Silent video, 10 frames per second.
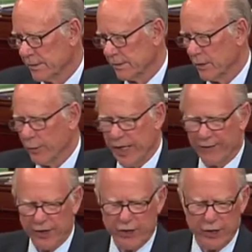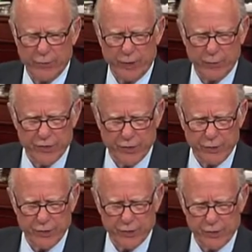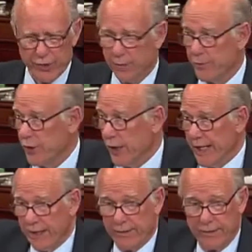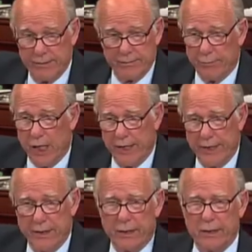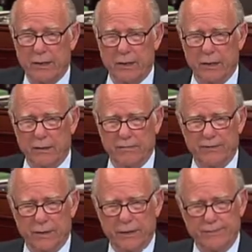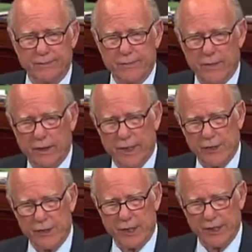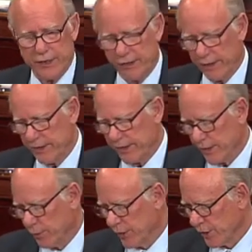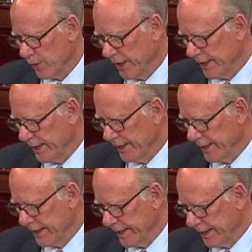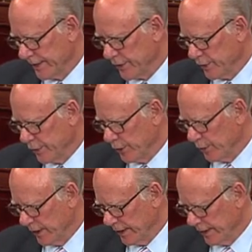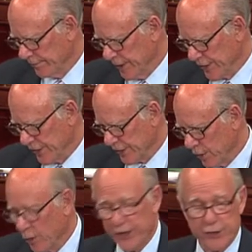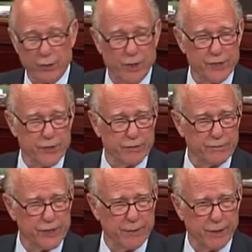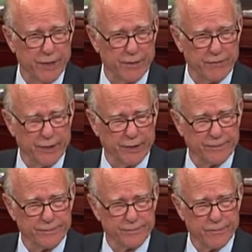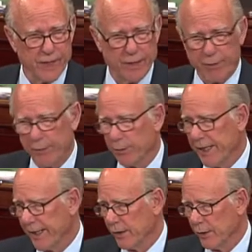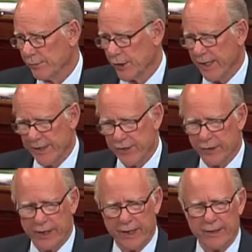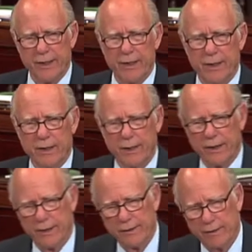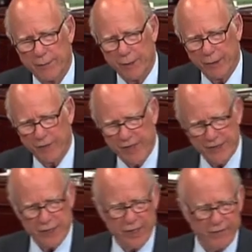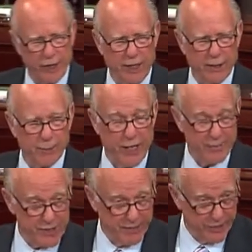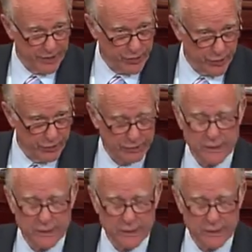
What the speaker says: Or we have a continuing resolution, some giant body of legislation that is the worst way to do business, or a sequester, same kind of thing. And people back home scratch their head. People on that side of the aisle perhaps have an issue,